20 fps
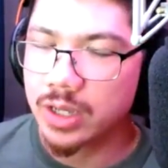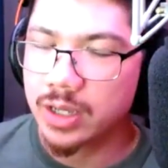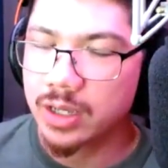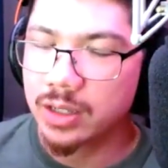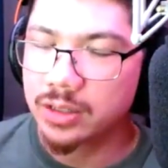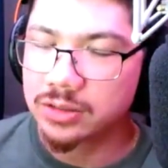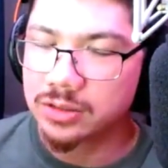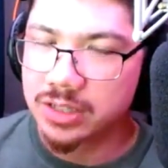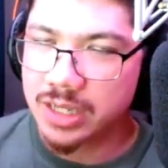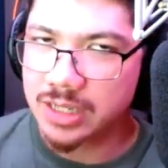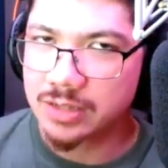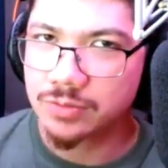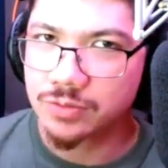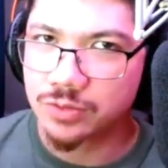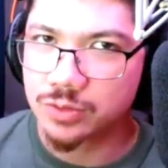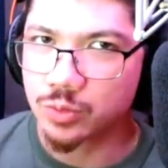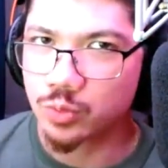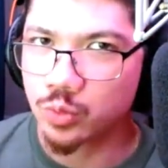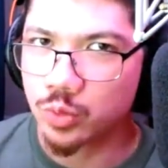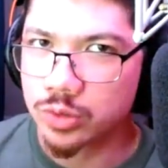Dave's
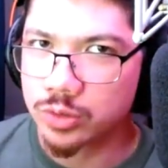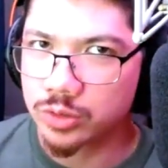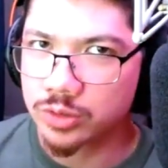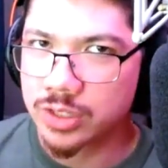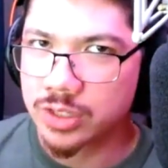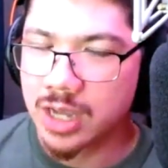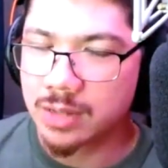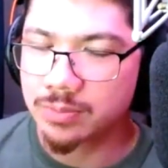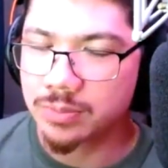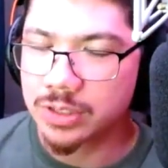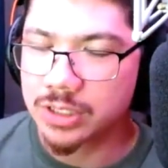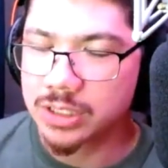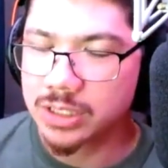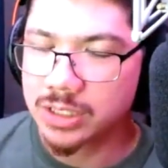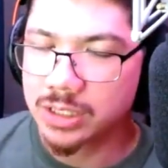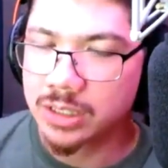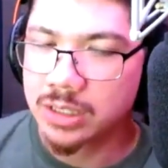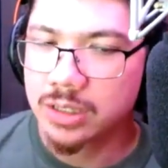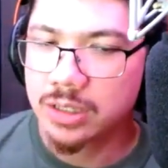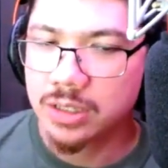will not
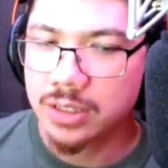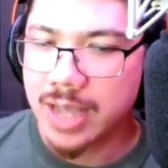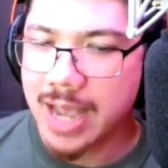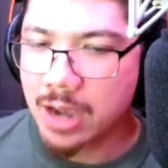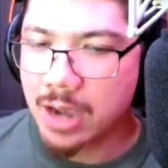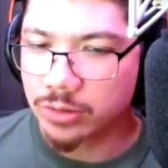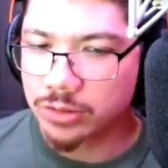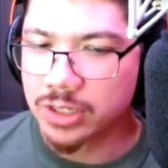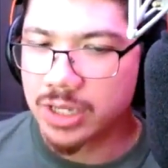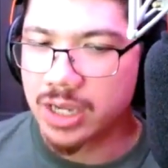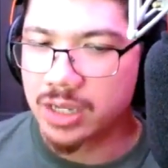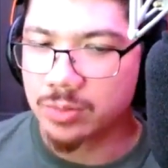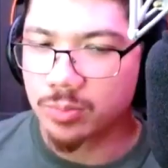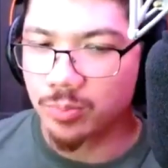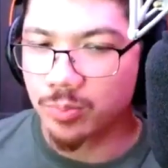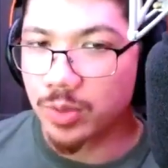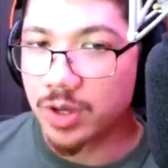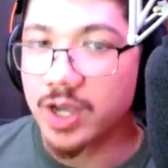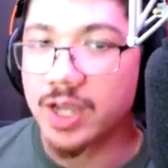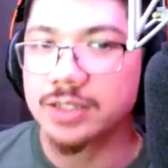be out yet,
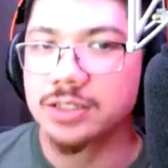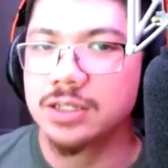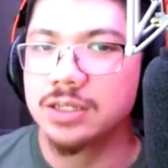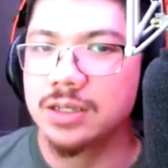but